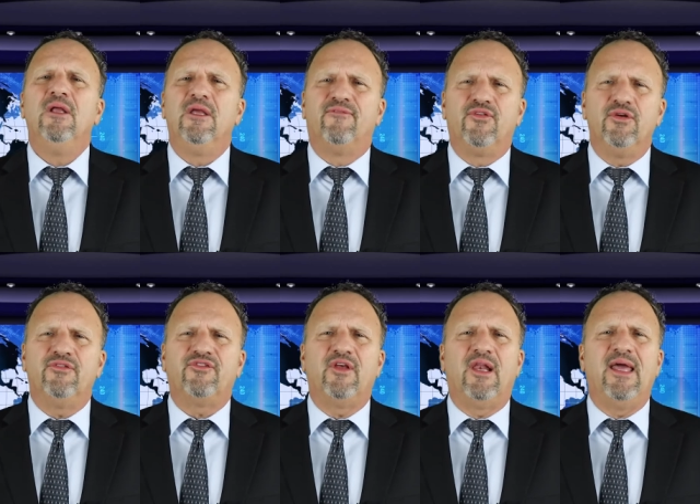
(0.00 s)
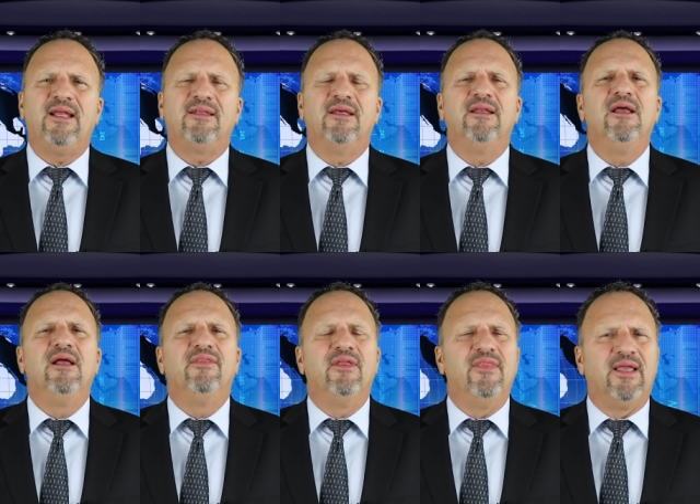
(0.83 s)
If you're selected,
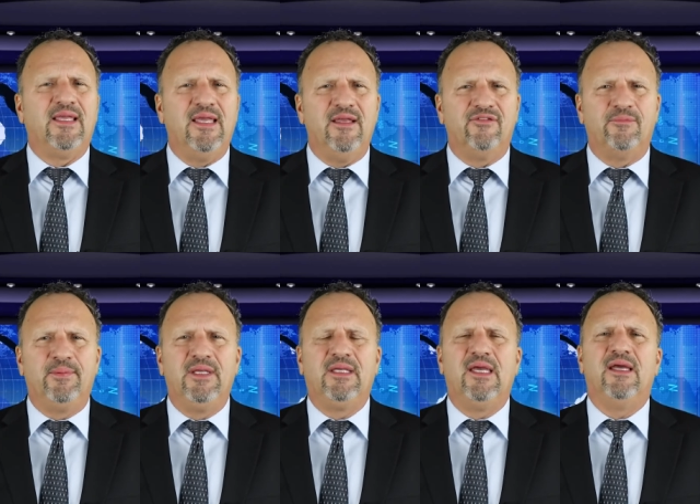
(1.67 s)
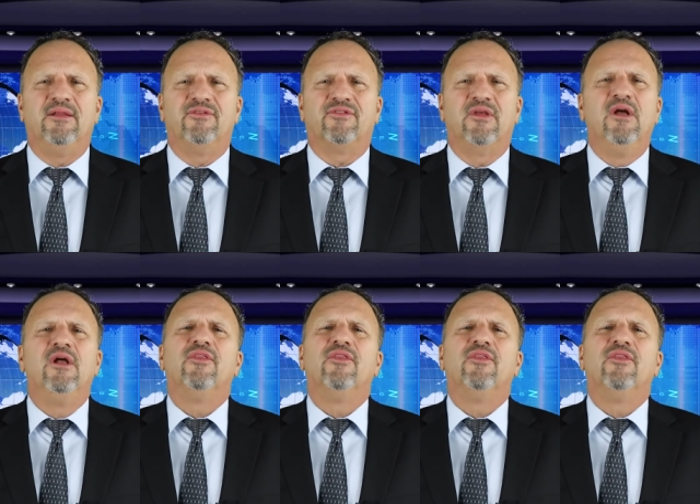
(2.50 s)
then the case begins.